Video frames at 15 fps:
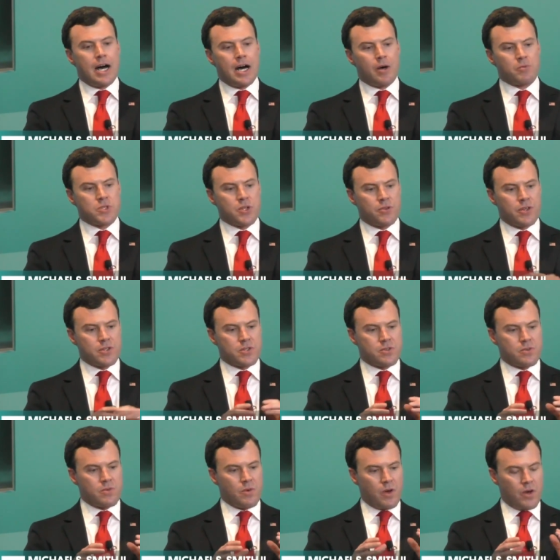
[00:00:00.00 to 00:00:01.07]
Um, so
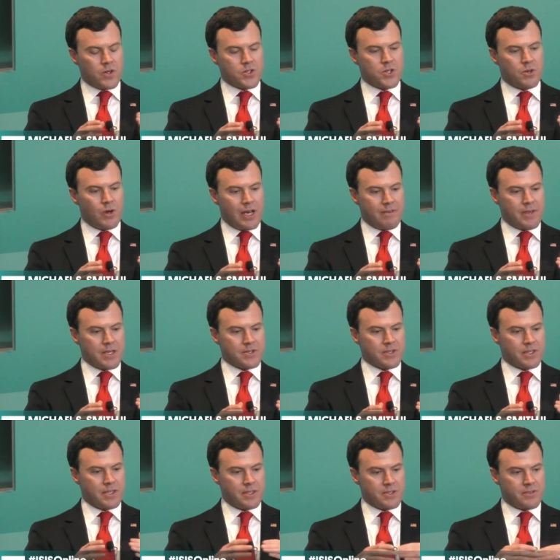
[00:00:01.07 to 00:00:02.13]
this also
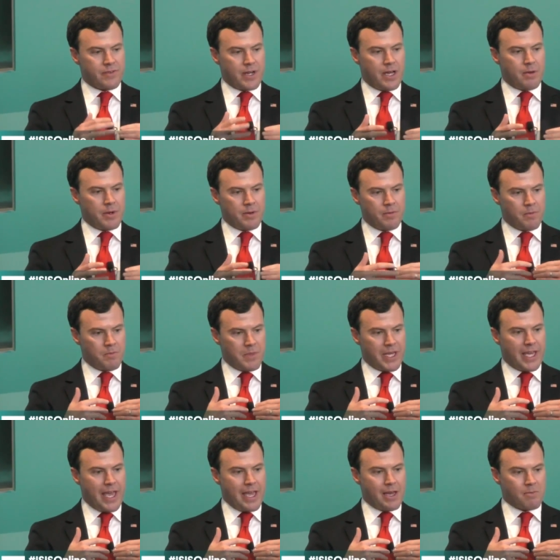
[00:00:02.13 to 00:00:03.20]
obviously this phenomenon
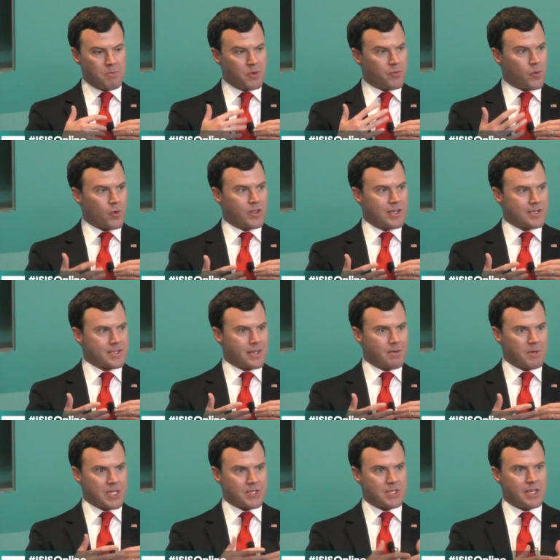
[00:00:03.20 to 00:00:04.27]
began before the
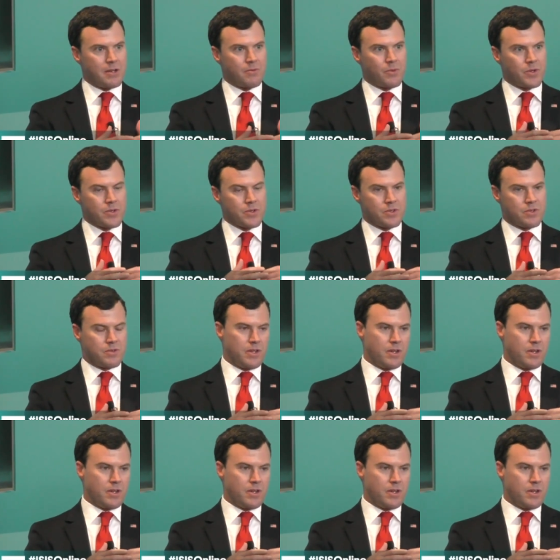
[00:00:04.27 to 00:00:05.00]
Islamic State was,